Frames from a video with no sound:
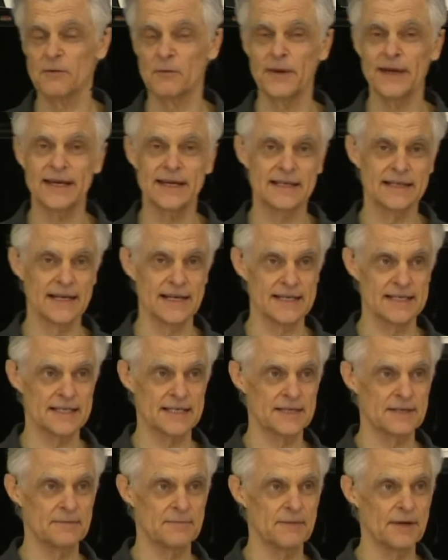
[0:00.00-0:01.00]

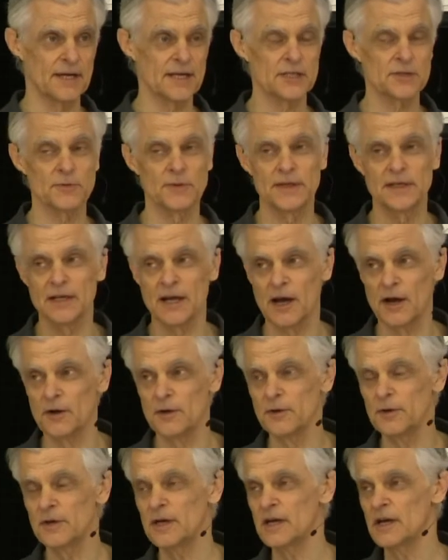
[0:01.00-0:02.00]
weakness because we
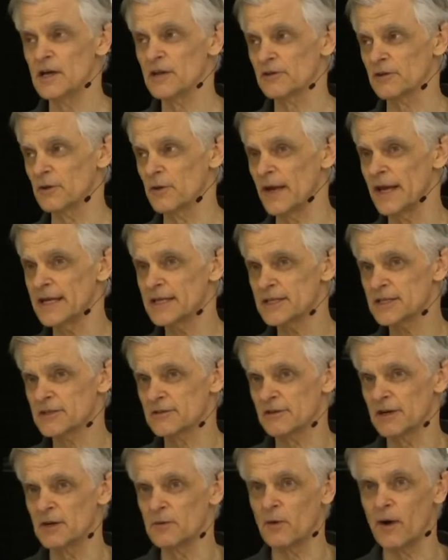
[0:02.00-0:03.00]
know through
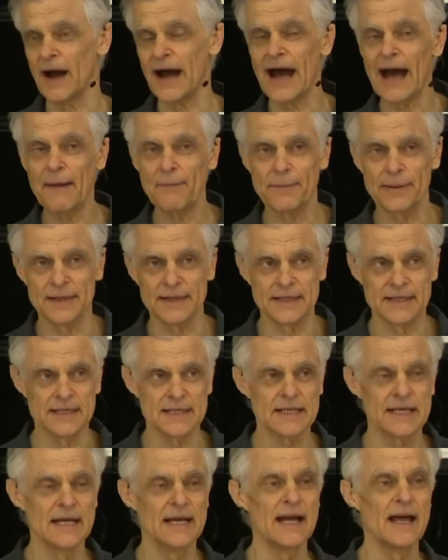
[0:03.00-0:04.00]
history what
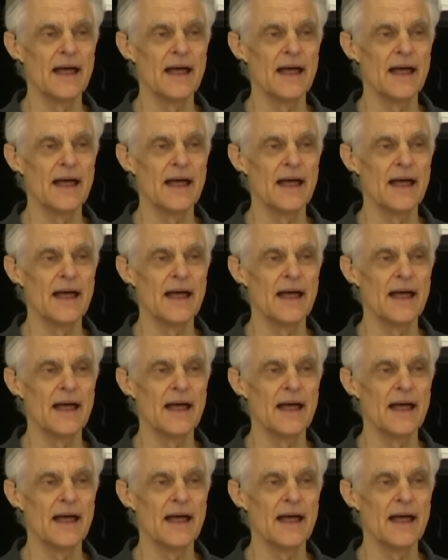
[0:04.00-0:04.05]
happened